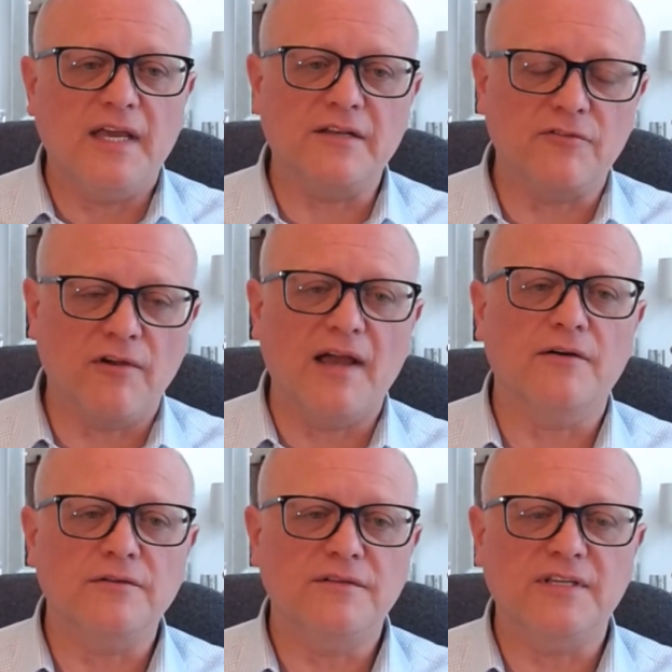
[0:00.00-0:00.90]
and
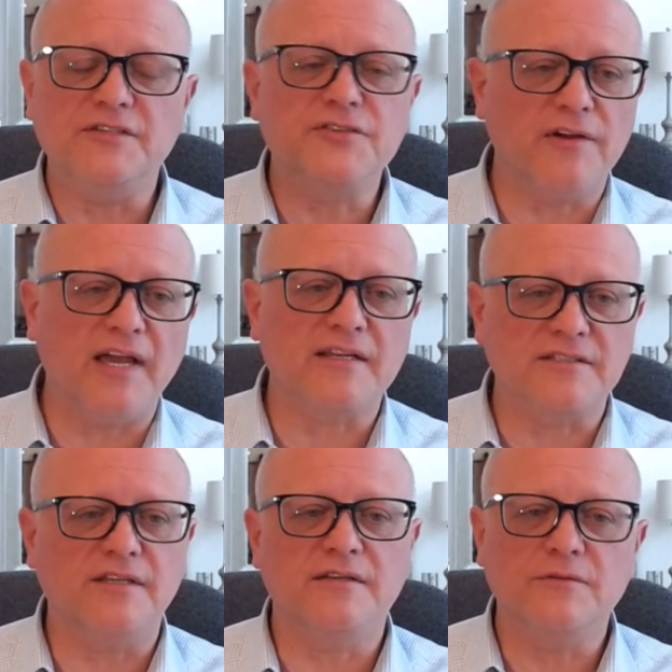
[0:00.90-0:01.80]
grout
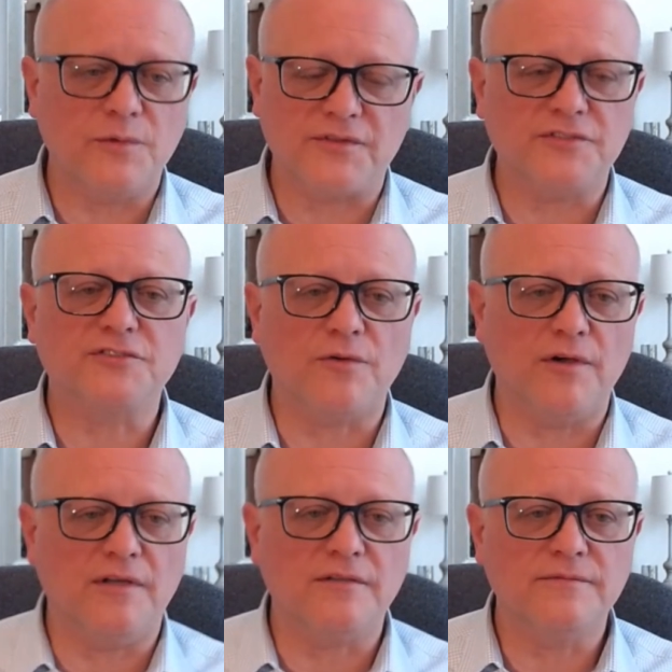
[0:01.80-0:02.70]
interacting with the
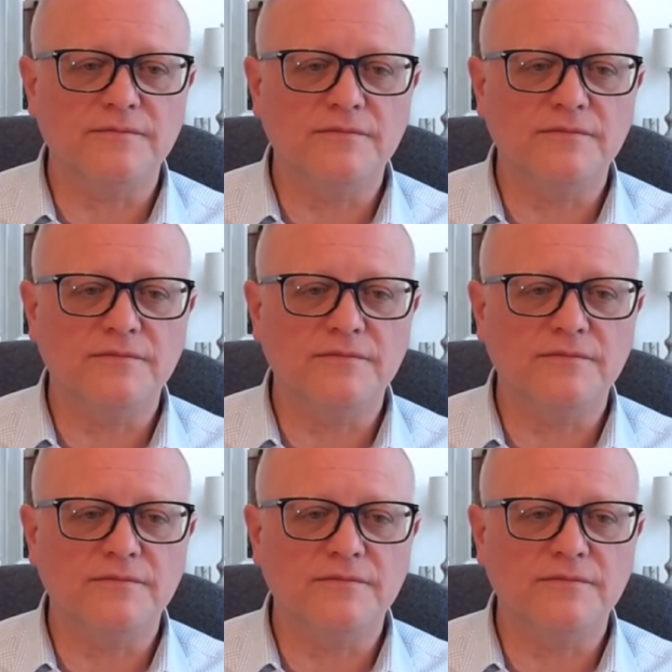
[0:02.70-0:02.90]
soil.